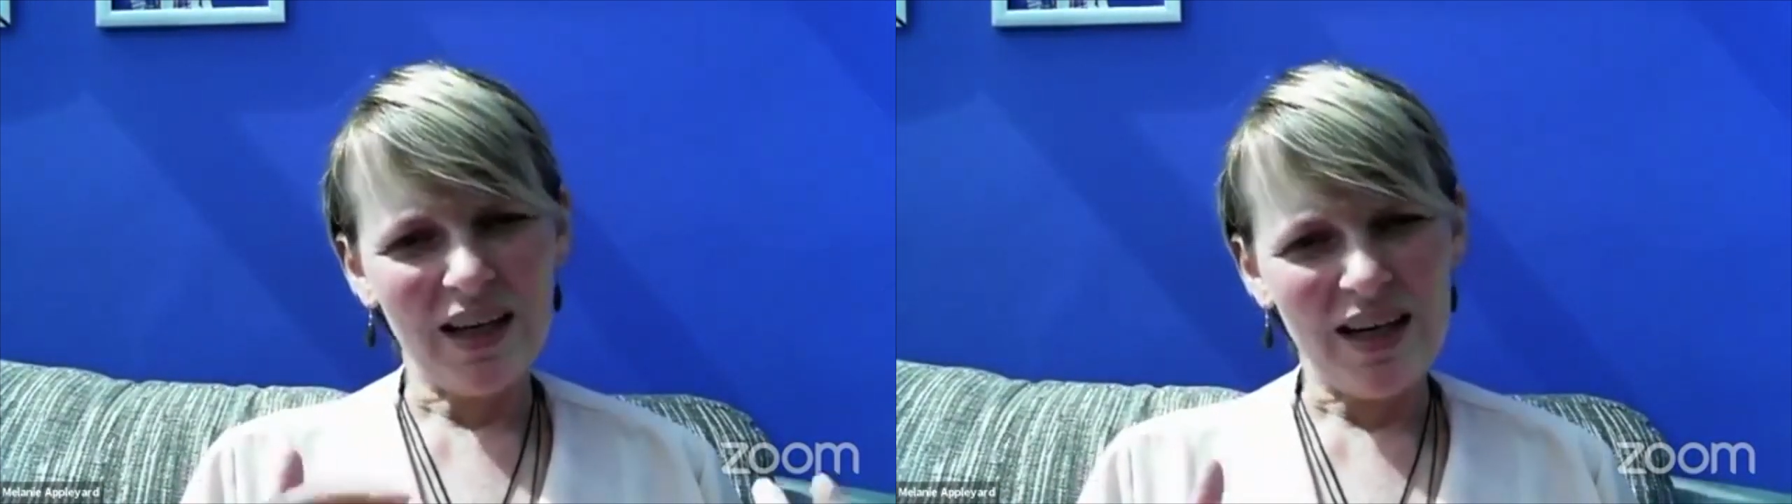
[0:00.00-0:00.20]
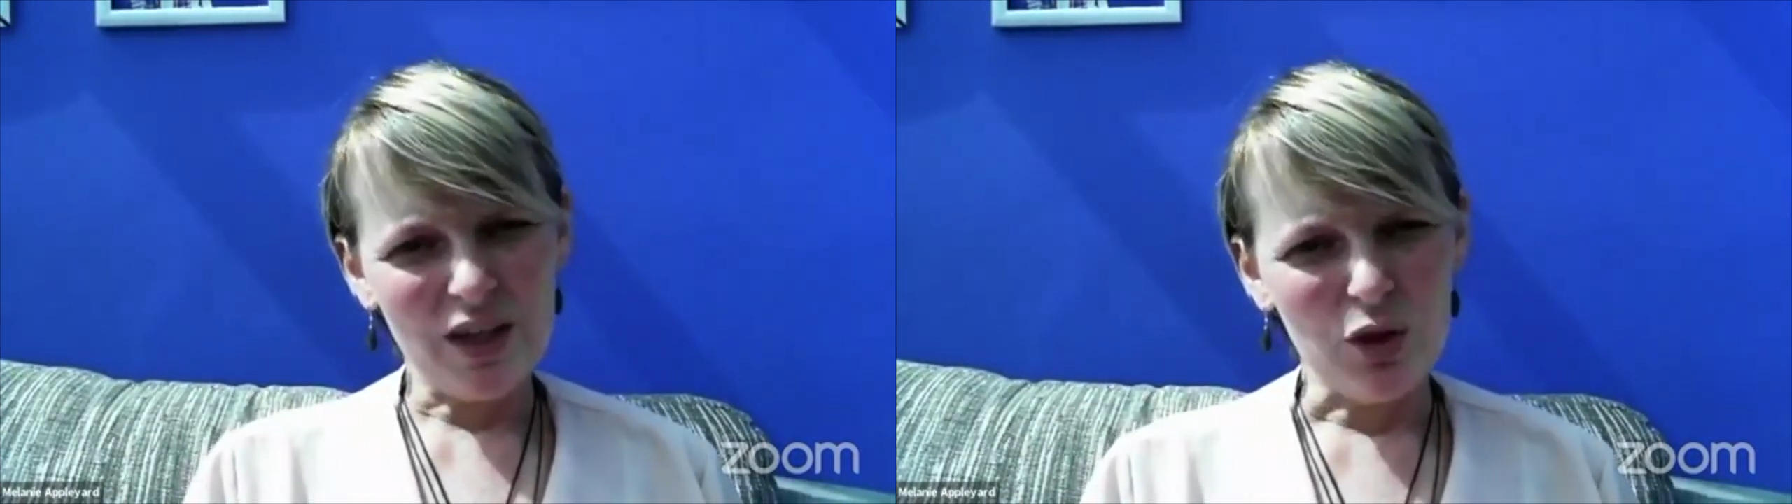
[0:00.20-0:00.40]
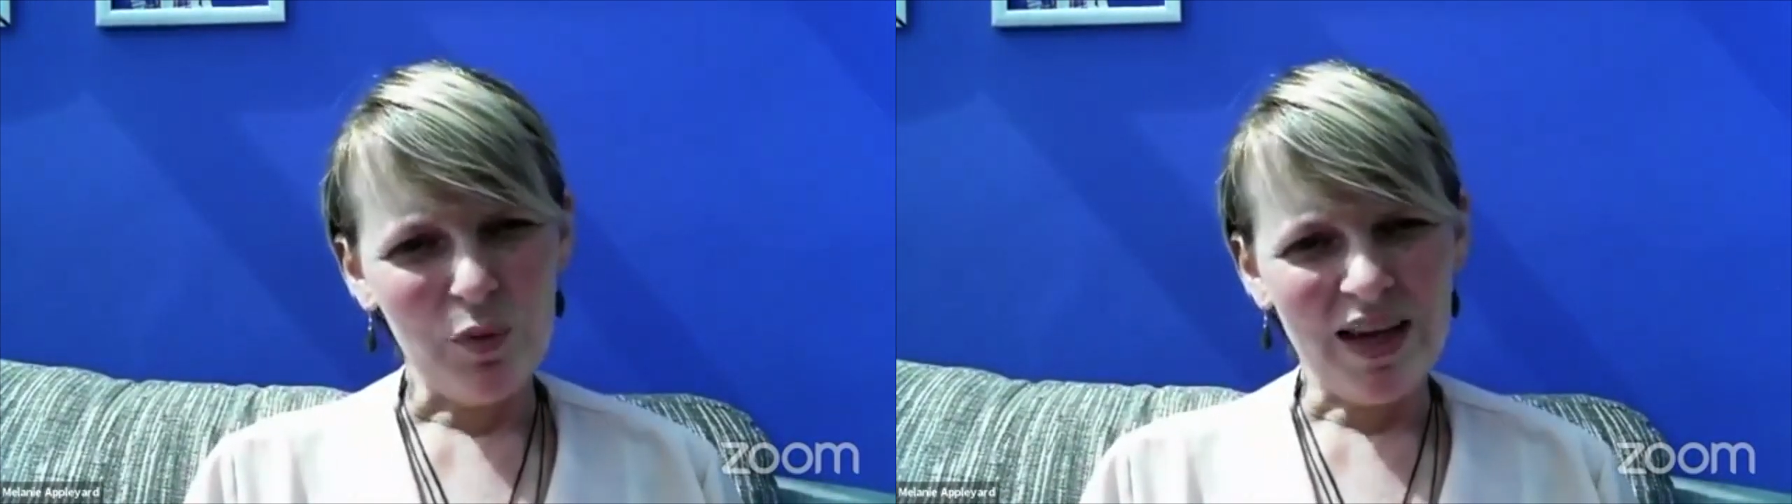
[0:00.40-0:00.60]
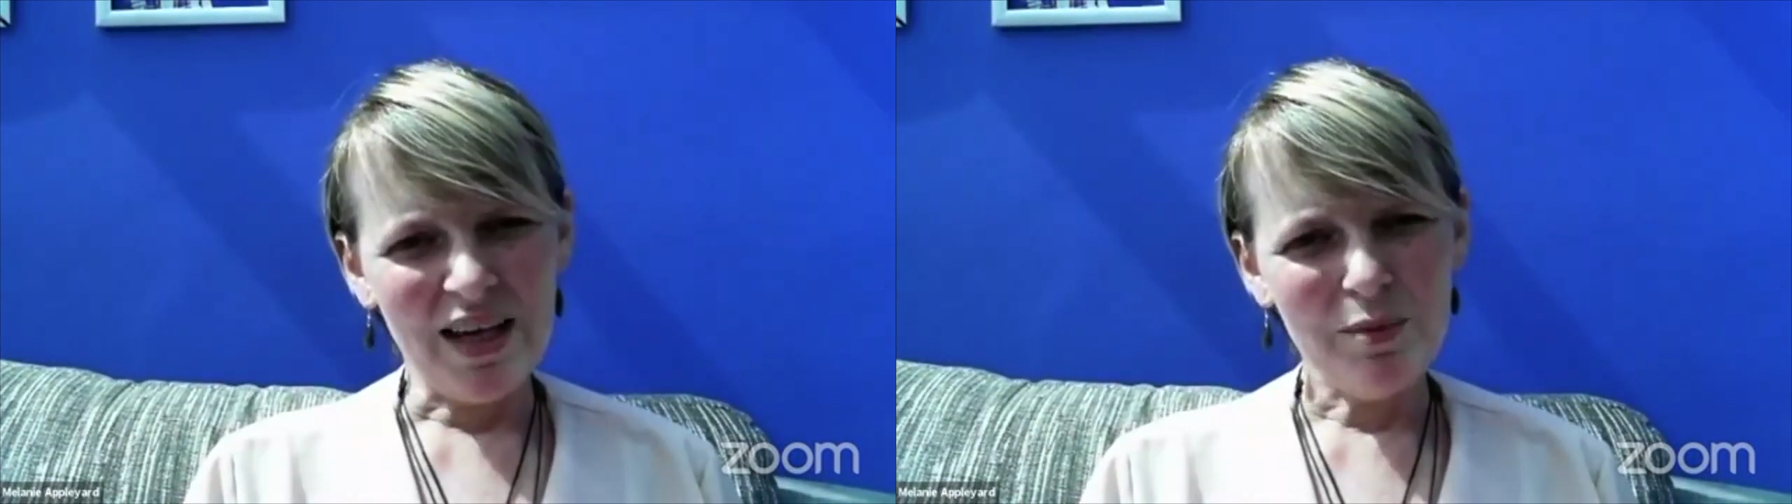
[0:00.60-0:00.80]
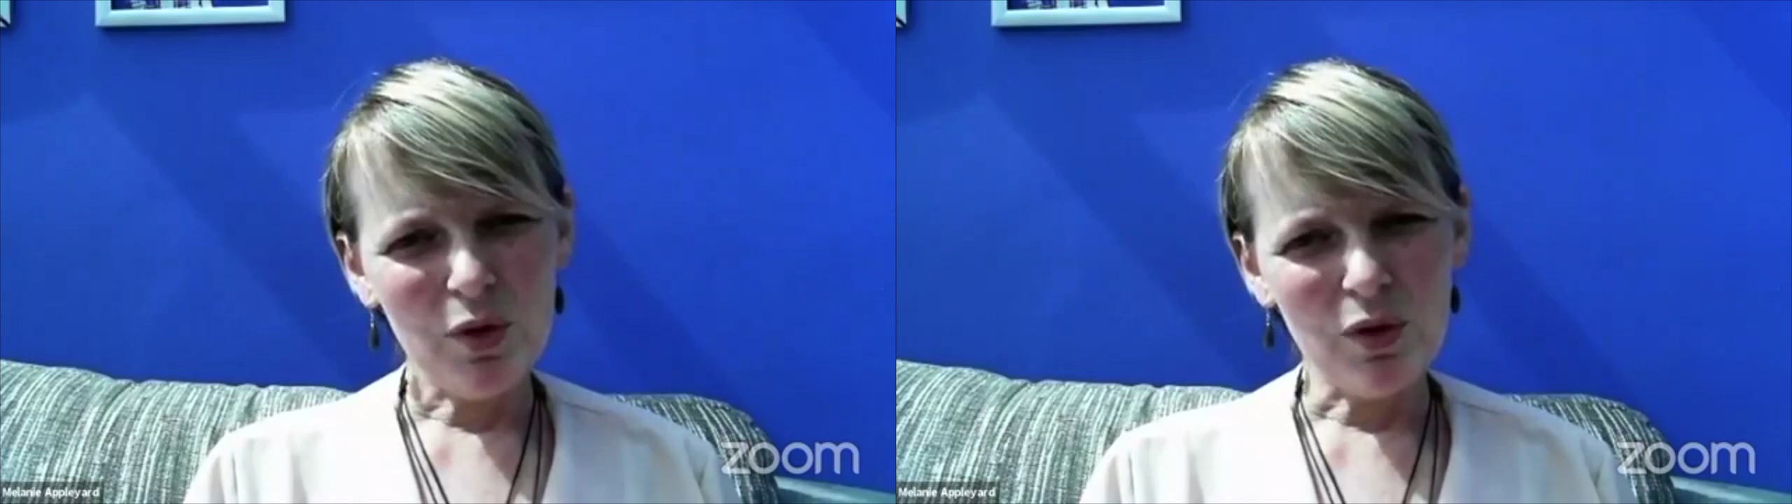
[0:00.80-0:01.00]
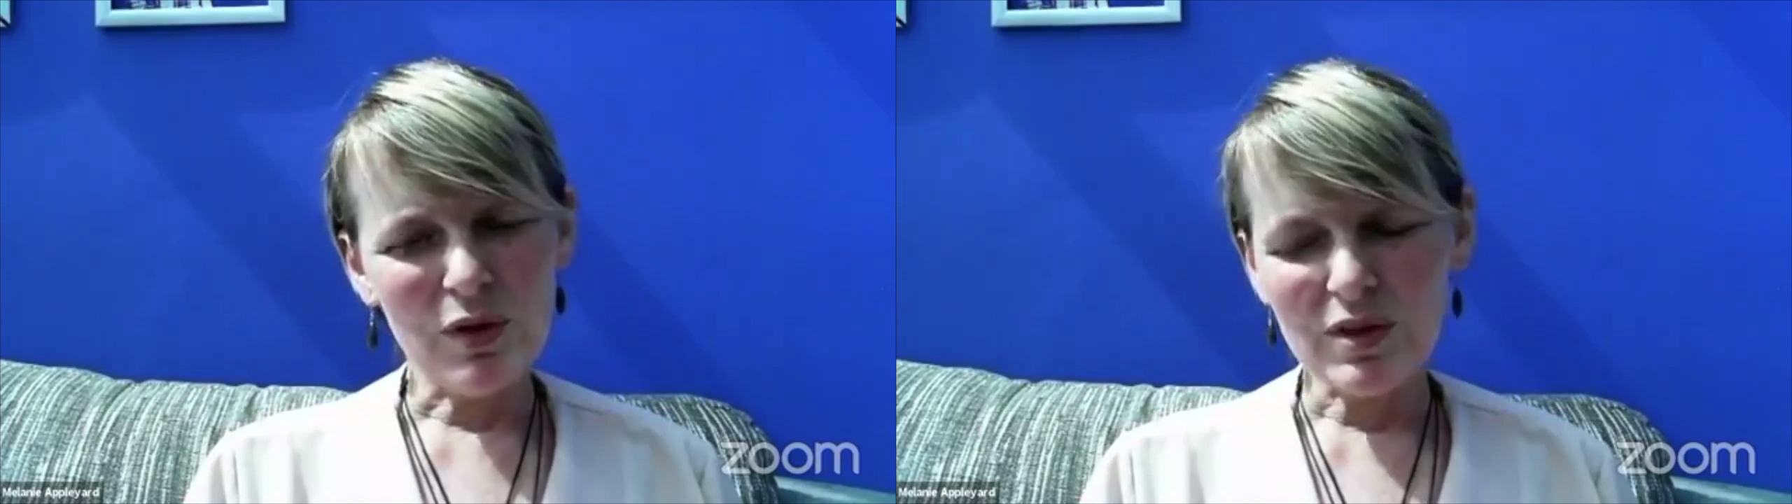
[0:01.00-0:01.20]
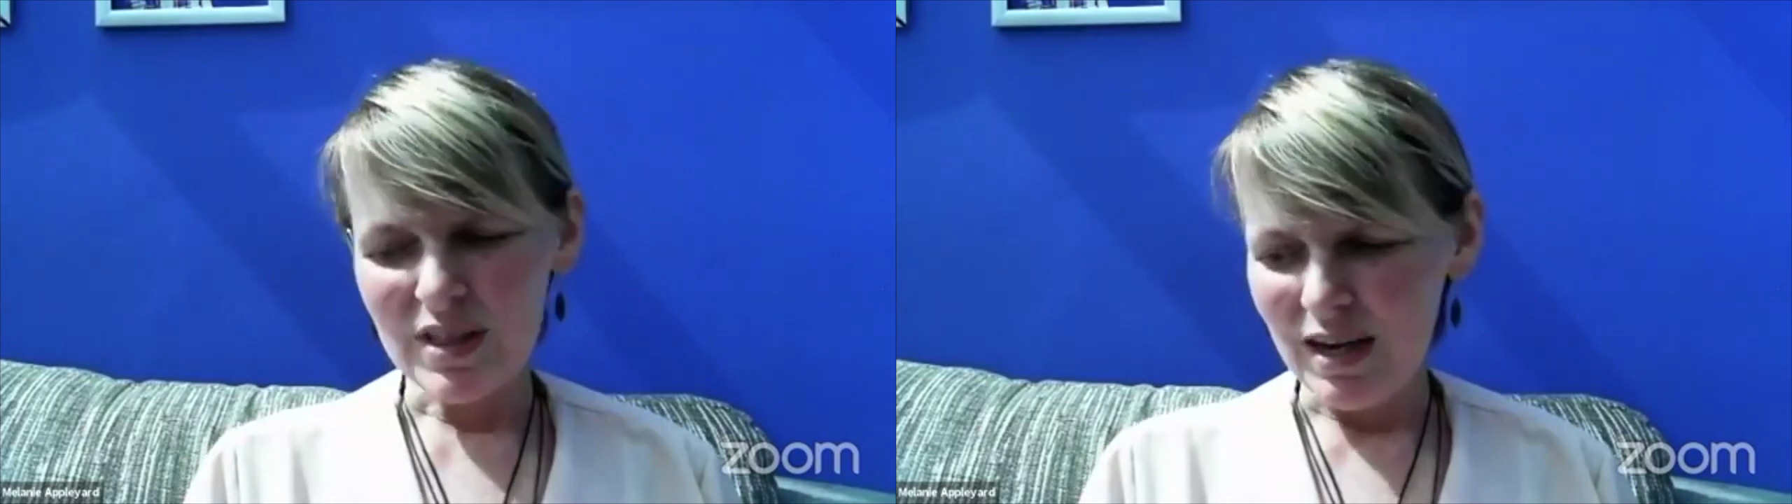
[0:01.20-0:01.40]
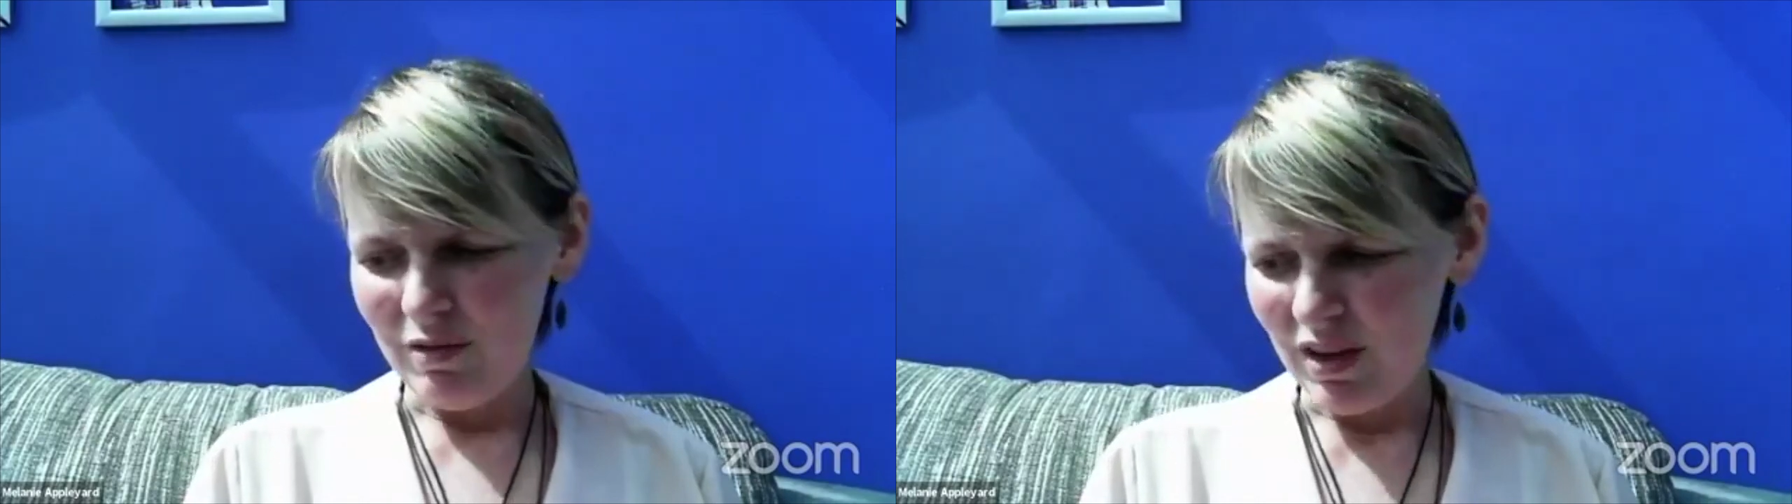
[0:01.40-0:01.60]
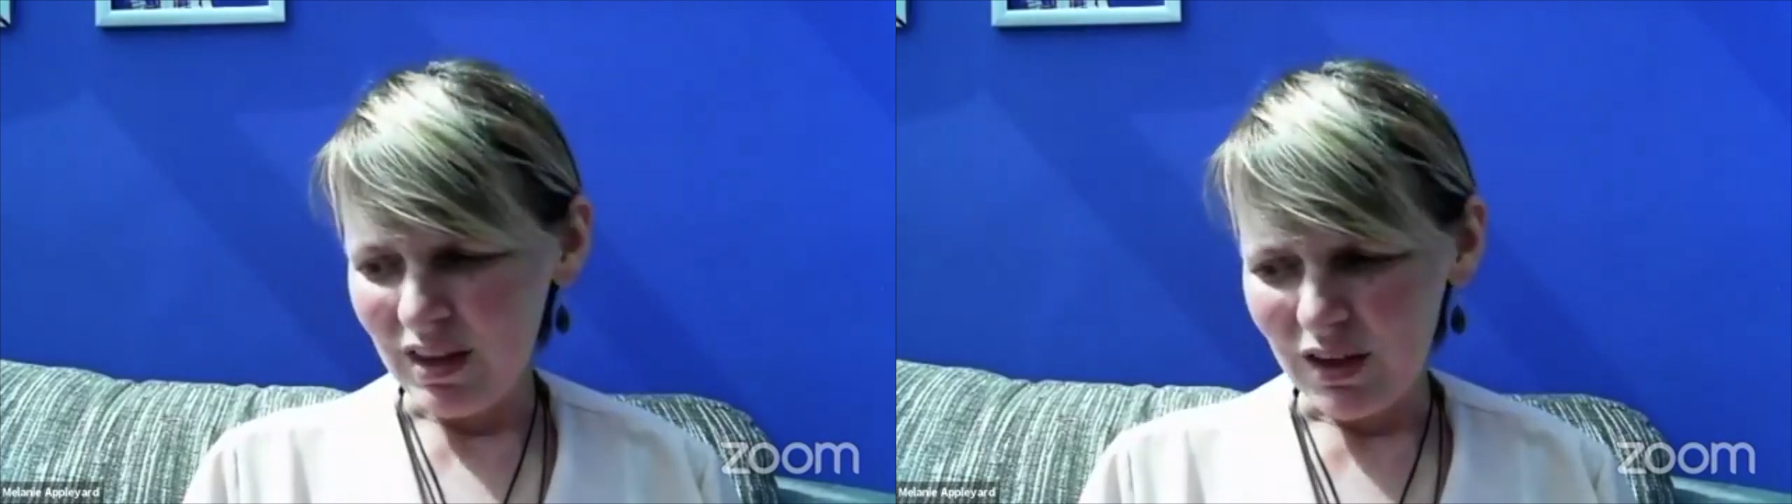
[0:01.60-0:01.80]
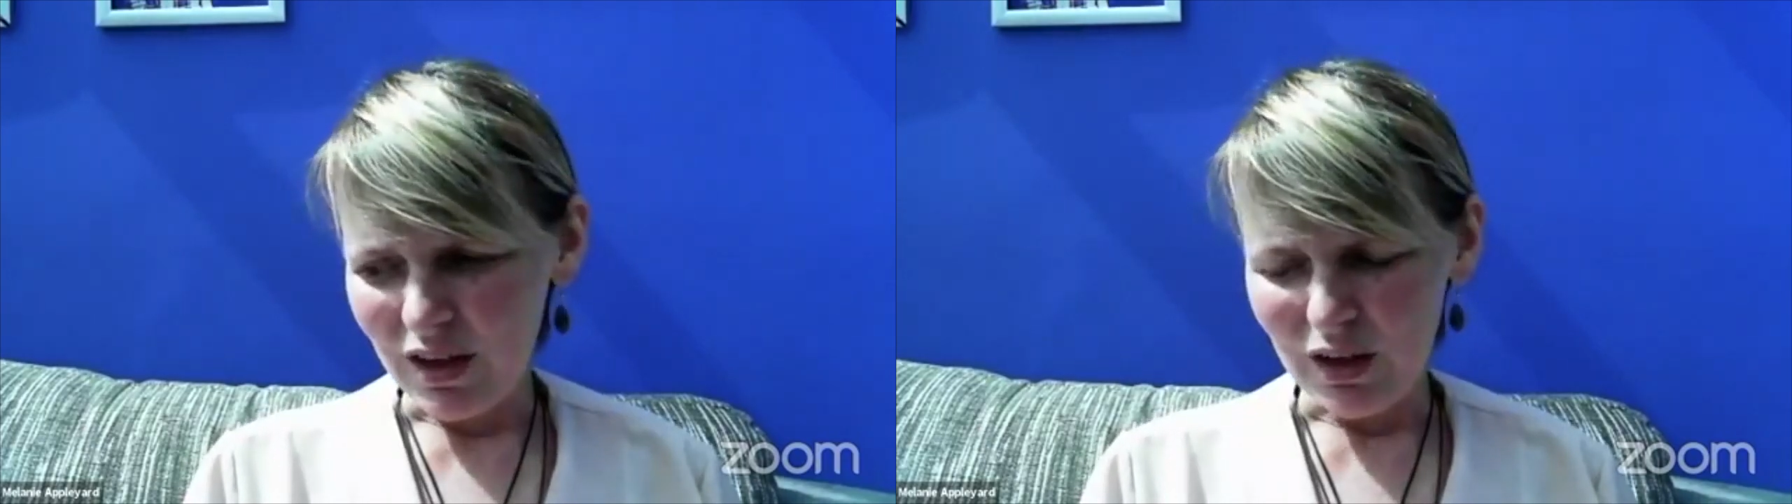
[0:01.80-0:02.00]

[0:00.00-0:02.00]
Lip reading: connection with animals and everything that you